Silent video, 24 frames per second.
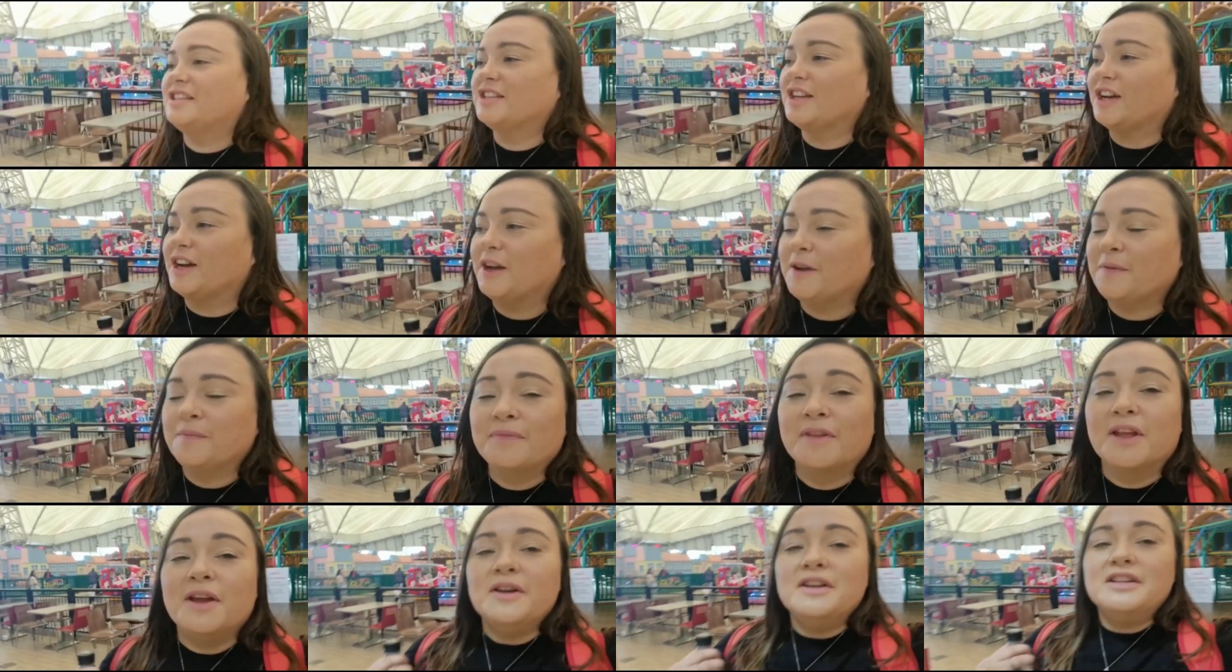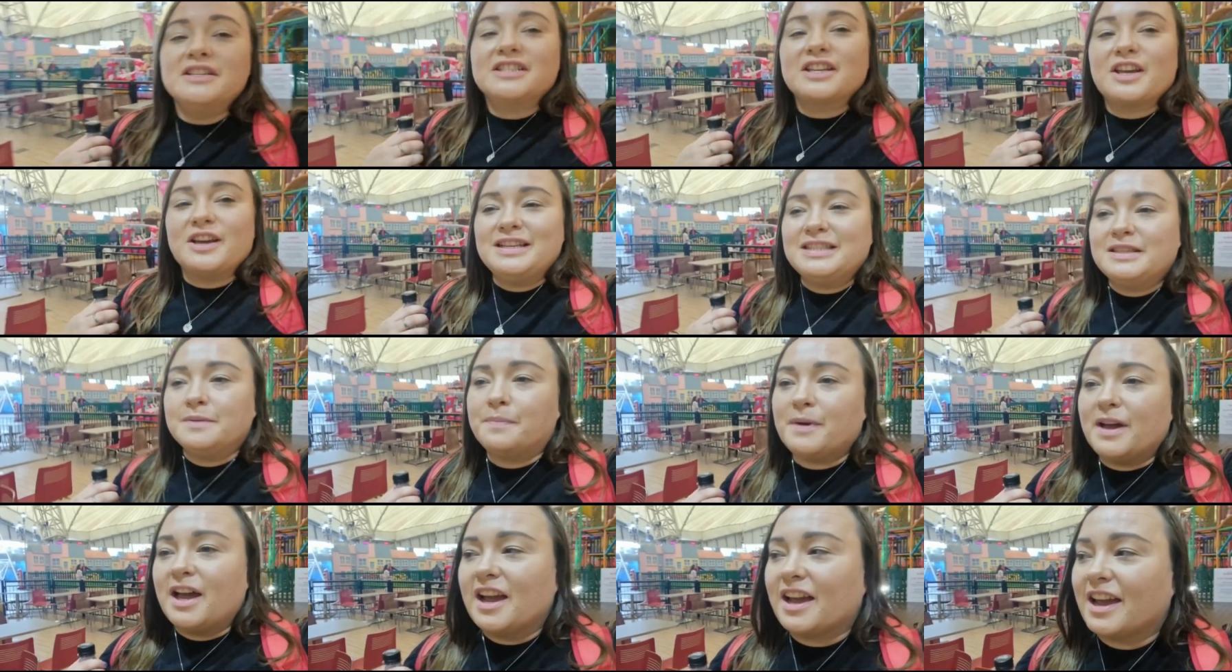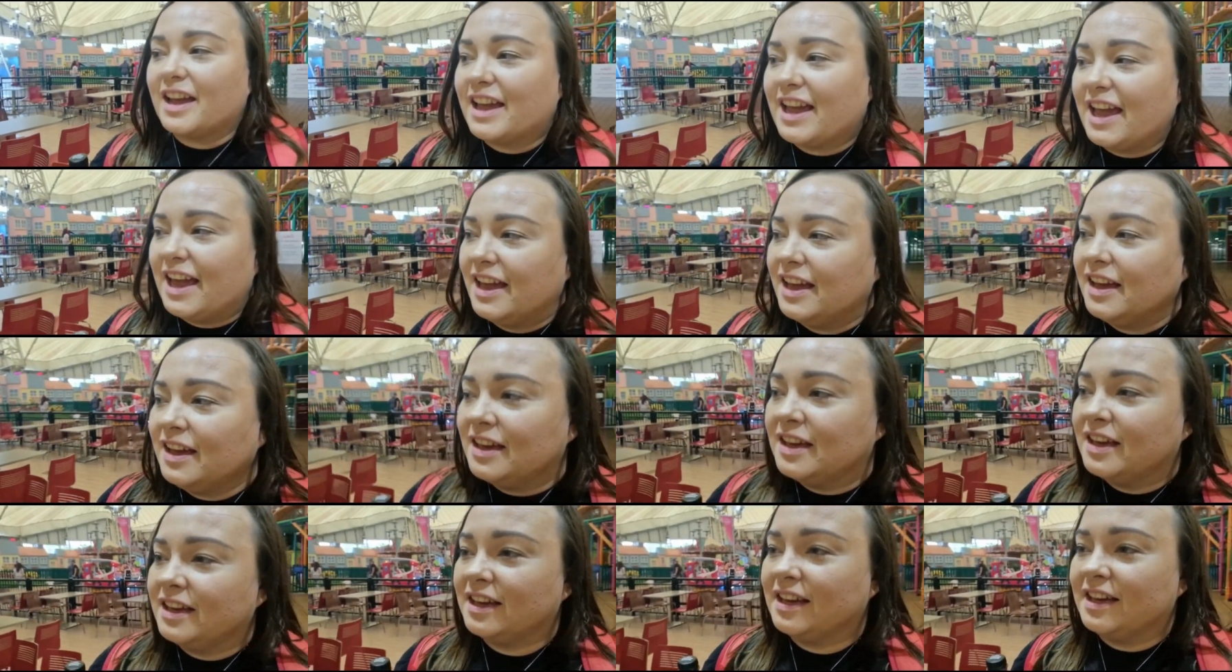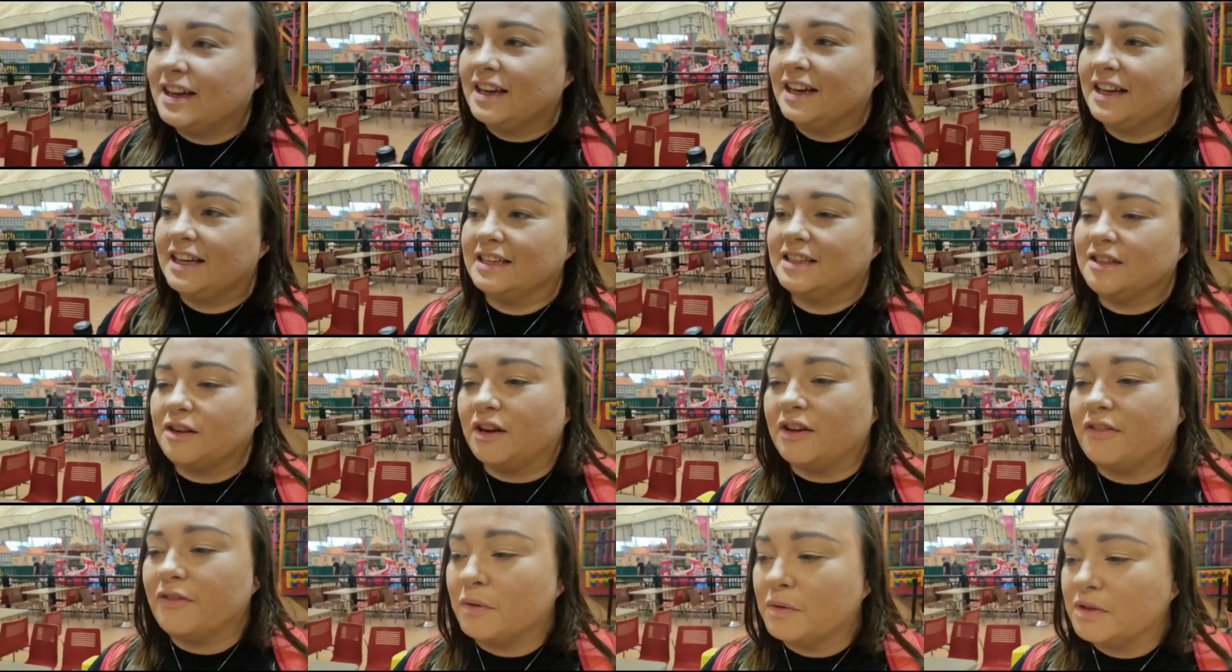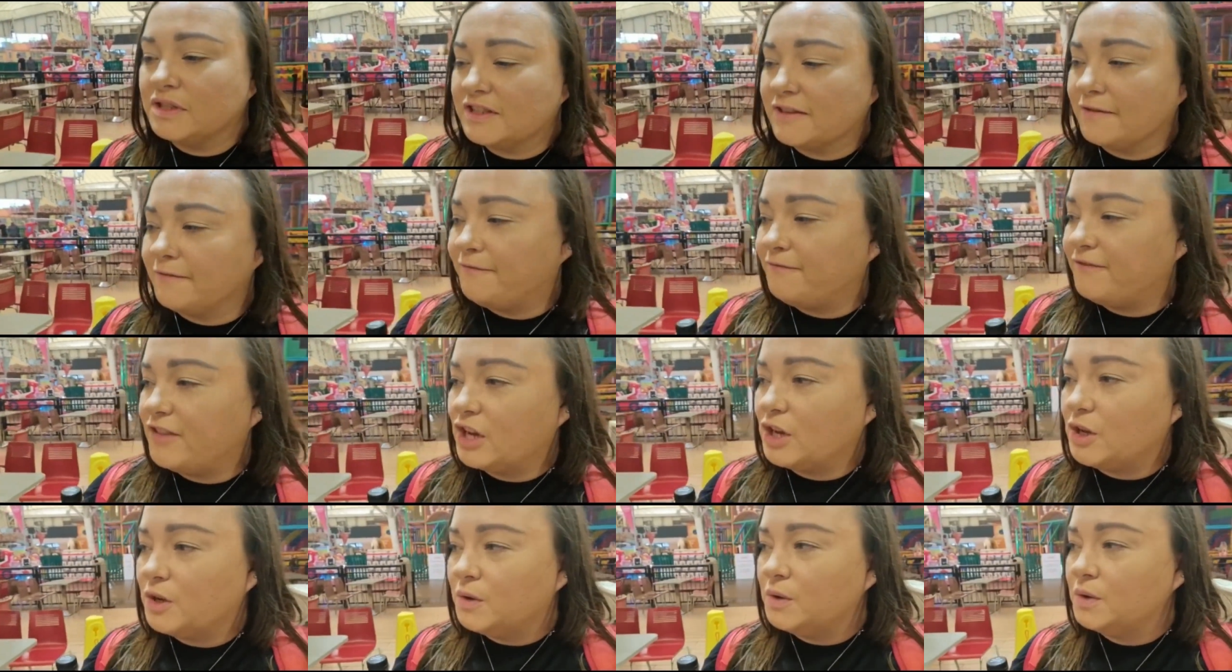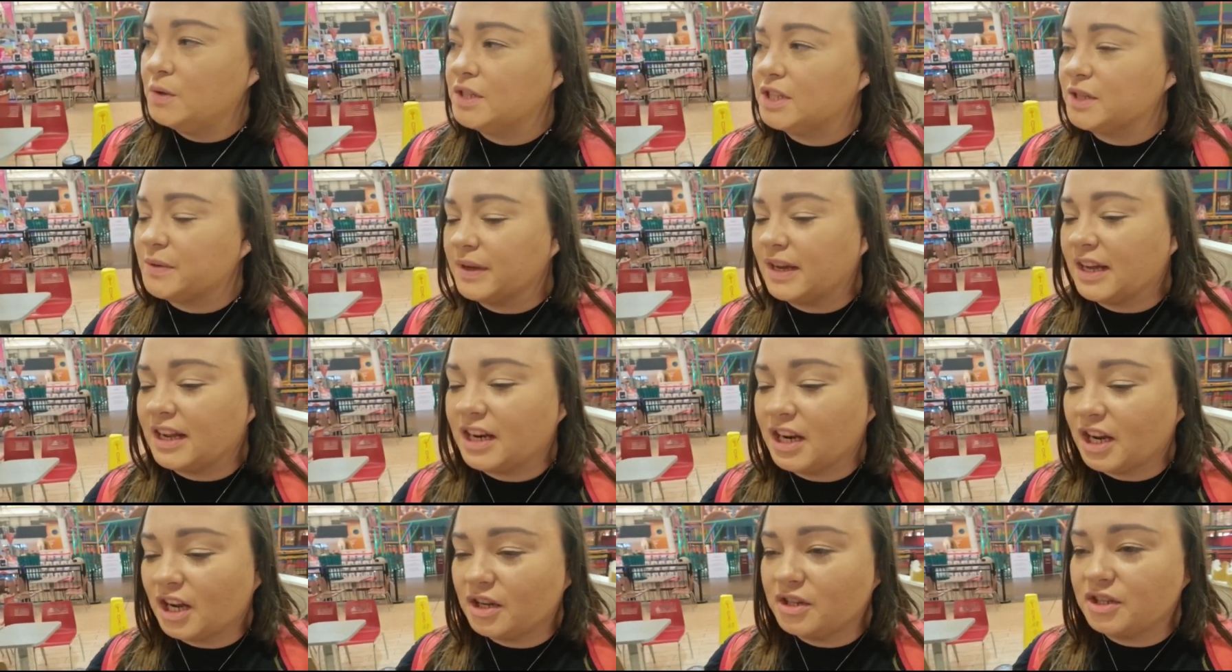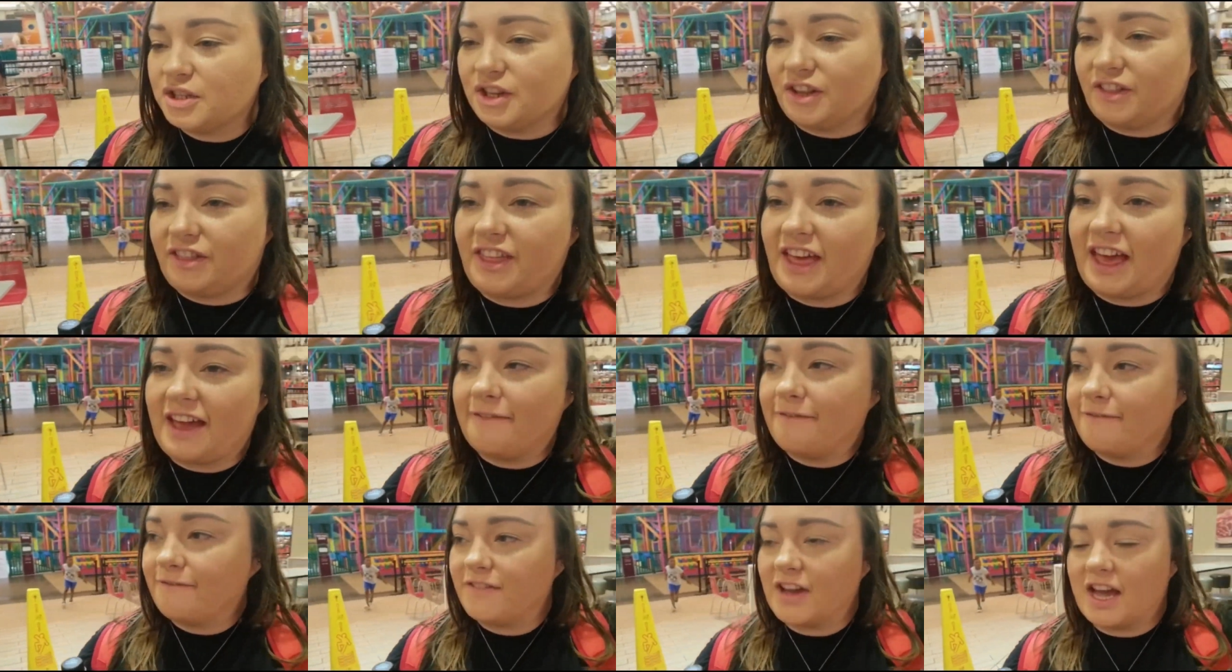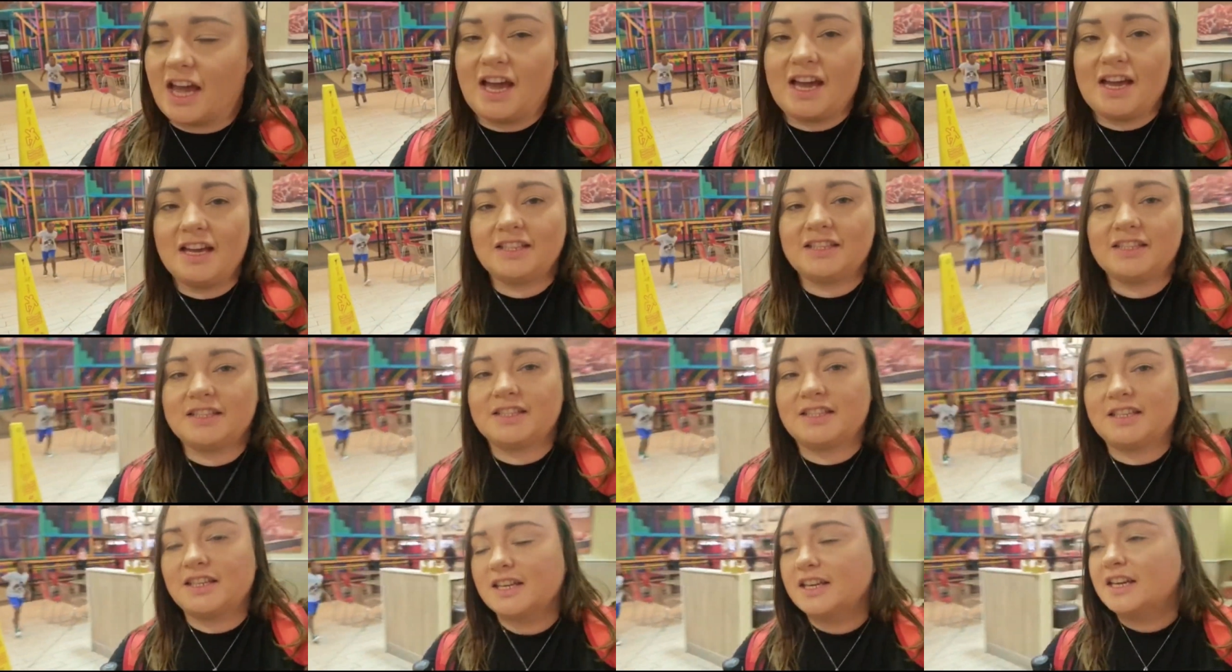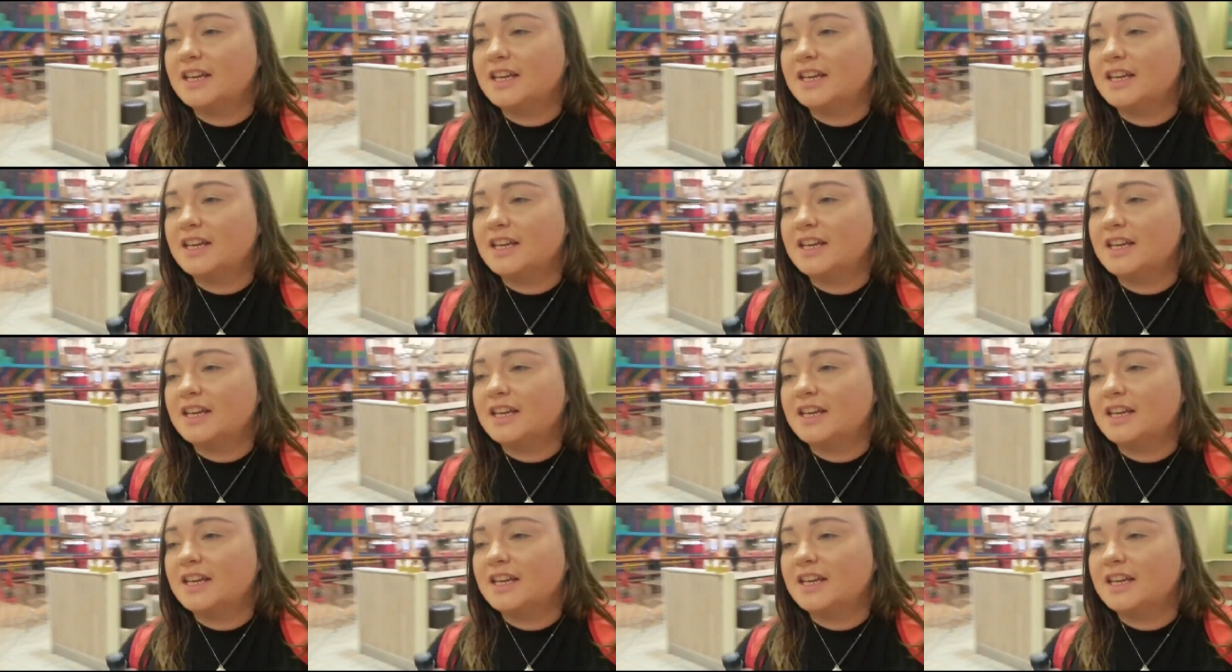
so, it's going to Burger King and Oliver wants some food, so we're gonna go do that first